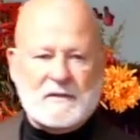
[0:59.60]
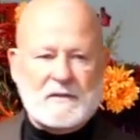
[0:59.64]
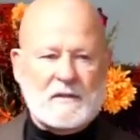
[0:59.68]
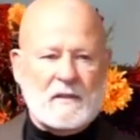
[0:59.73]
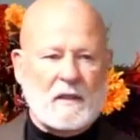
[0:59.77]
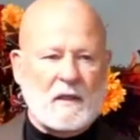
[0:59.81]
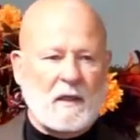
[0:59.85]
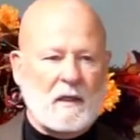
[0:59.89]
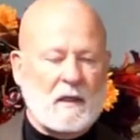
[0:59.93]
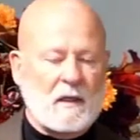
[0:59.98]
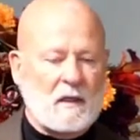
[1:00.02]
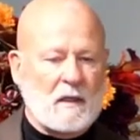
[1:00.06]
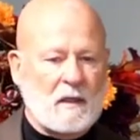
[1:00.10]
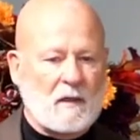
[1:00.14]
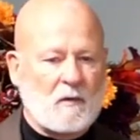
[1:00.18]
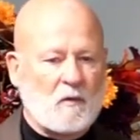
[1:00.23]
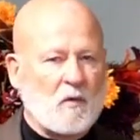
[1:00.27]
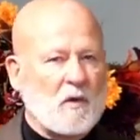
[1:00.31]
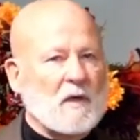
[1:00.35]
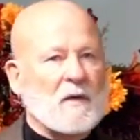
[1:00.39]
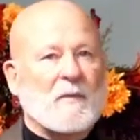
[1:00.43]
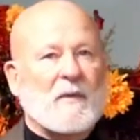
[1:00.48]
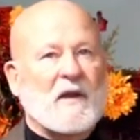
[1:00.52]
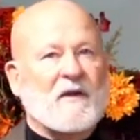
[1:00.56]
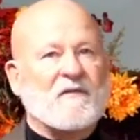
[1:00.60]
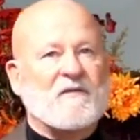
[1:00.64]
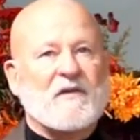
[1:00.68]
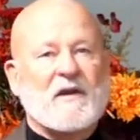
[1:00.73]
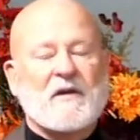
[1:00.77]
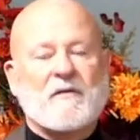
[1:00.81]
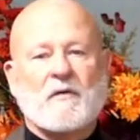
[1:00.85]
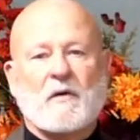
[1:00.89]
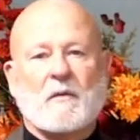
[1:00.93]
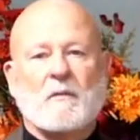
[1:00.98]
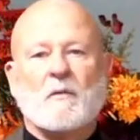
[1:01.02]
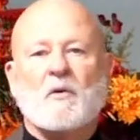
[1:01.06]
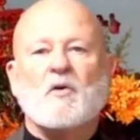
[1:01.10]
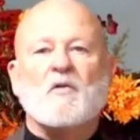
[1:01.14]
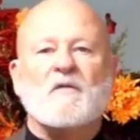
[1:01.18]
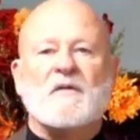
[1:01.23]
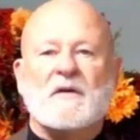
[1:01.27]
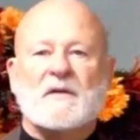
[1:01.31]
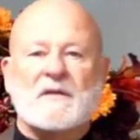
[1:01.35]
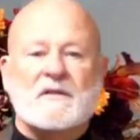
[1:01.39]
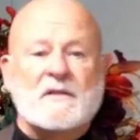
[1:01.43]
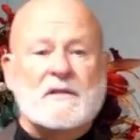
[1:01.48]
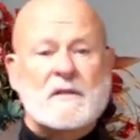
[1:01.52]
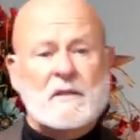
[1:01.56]
one of my favorite
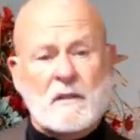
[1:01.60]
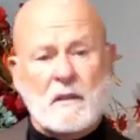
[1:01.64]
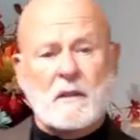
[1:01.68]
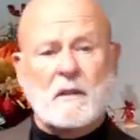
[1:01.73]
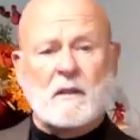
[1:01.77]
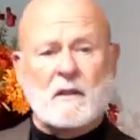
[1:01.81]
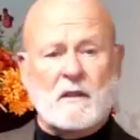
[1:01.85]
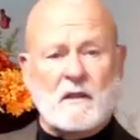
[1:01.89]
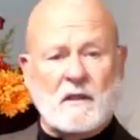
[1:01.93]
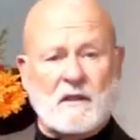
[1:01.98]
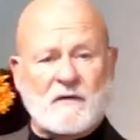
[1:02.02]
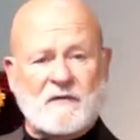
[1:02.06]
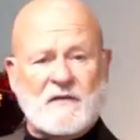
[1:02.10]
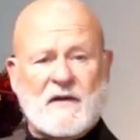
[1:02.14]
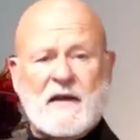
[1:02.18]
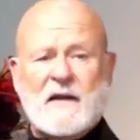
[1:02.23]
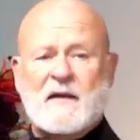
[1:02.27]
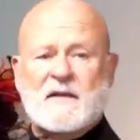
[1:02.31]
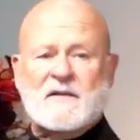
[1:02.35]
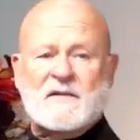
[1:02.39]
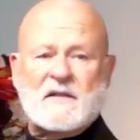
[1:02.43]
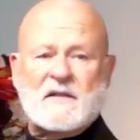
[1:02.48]
movies still, a fantasy